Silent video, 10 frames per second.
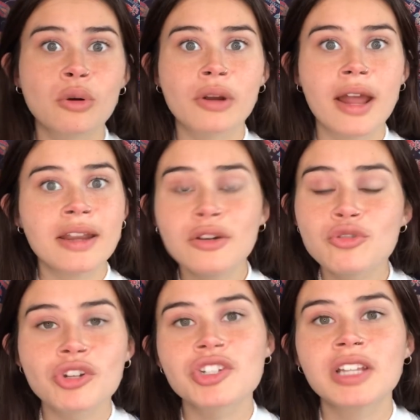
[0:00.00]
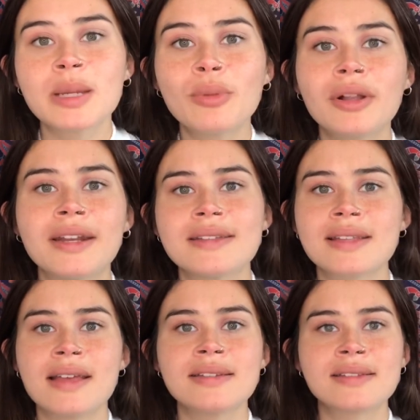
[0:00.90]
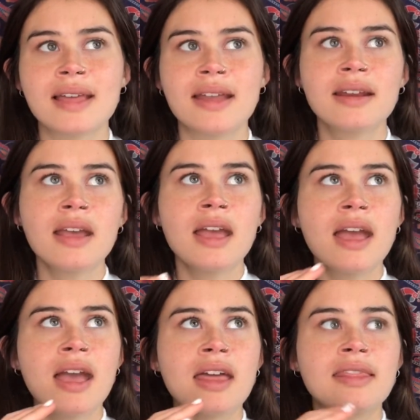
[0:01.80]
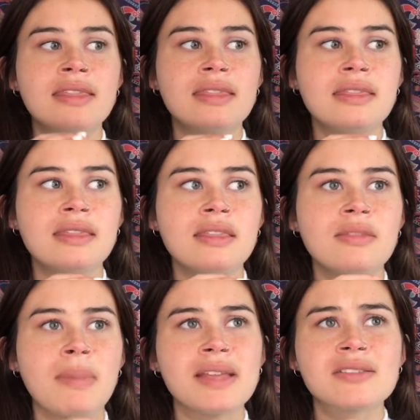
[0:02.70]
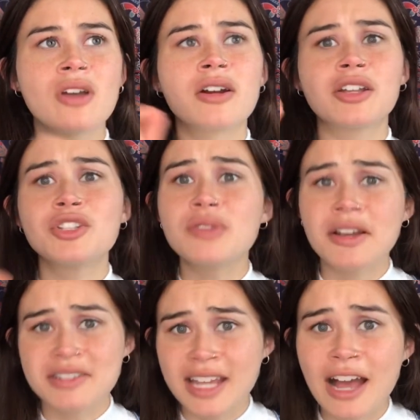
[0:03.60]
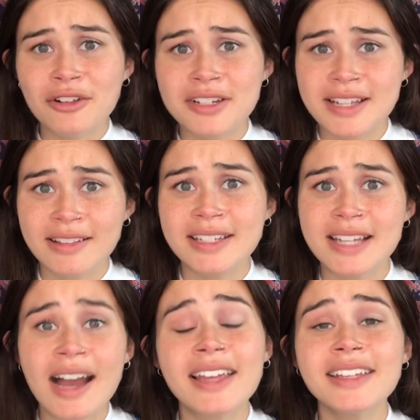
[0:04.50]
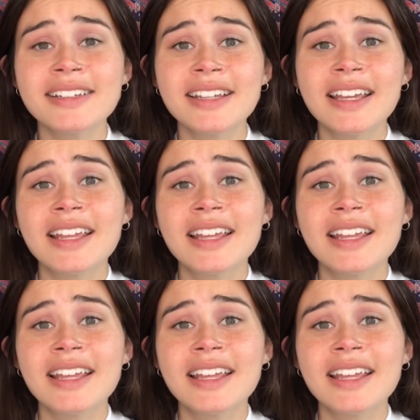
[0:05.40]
or any nutrition label and it says that based on a 2,000 calorie daily diet,